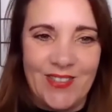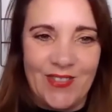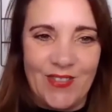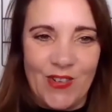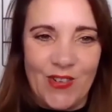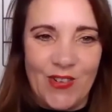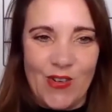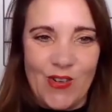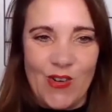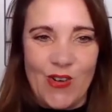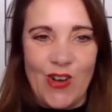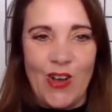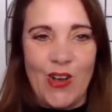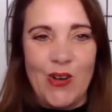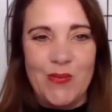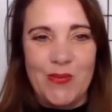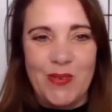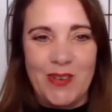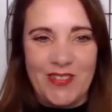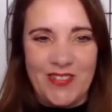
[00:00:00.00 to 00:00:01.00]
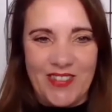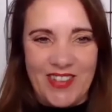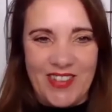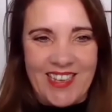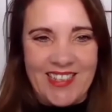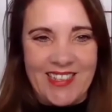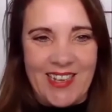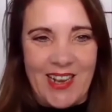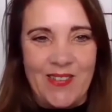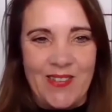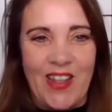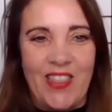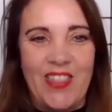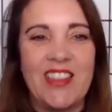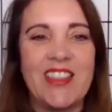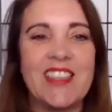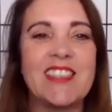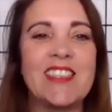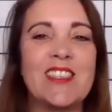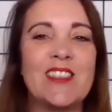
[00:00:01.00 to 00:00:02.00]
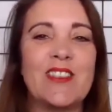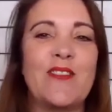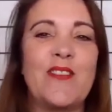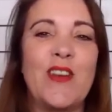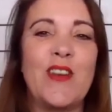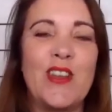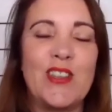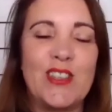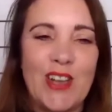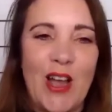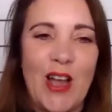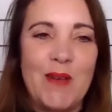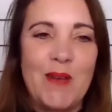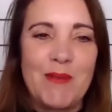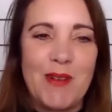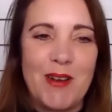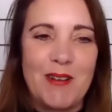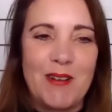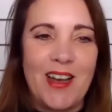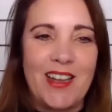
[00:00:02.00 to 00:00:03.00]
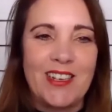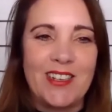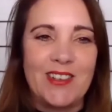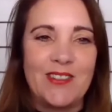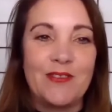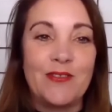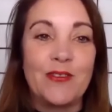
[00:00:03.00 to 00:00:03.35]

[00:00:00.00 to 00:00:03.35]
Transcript: for a couple of years now, but I think this is the first time I've had a